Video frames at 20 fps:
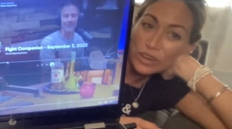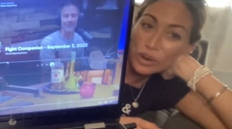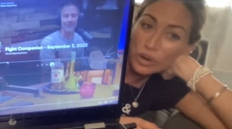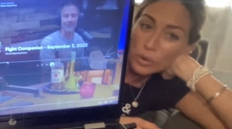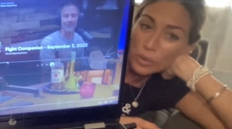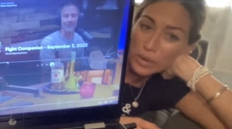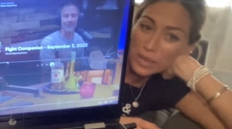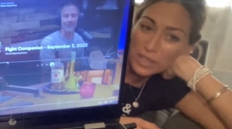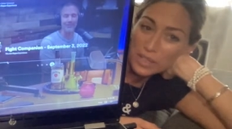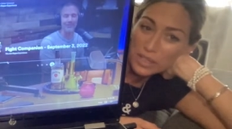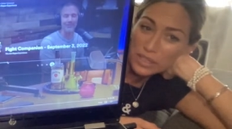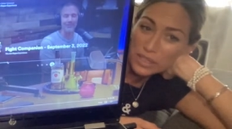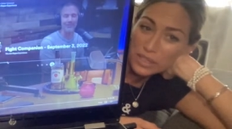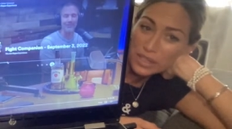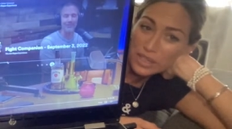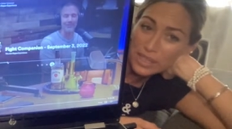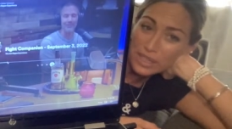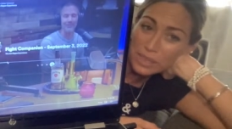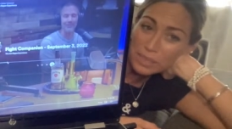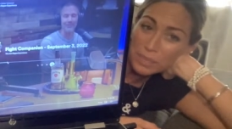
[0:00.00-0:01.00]
No one's good
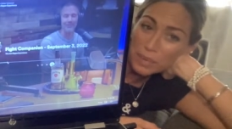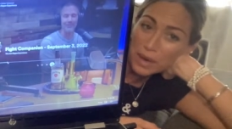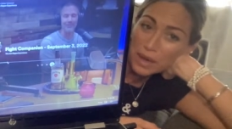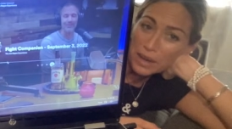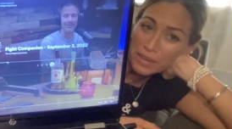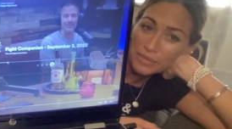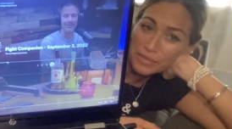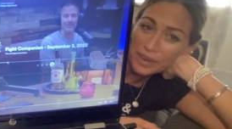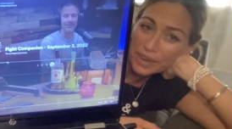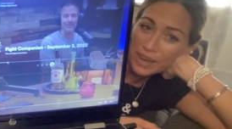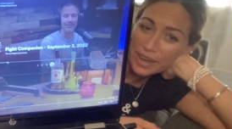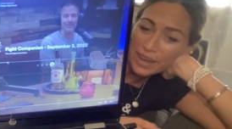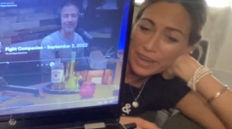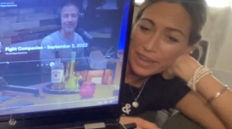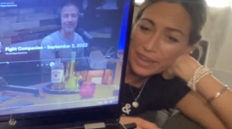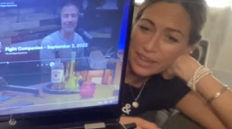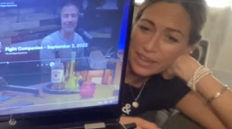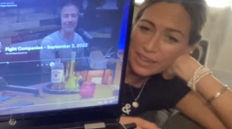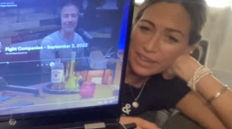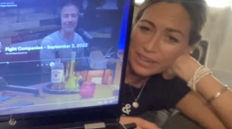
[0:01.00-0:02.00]
at
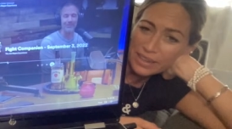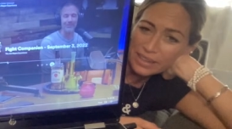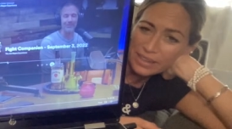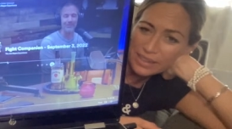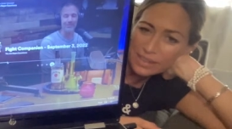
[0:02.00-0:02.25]
Spotify.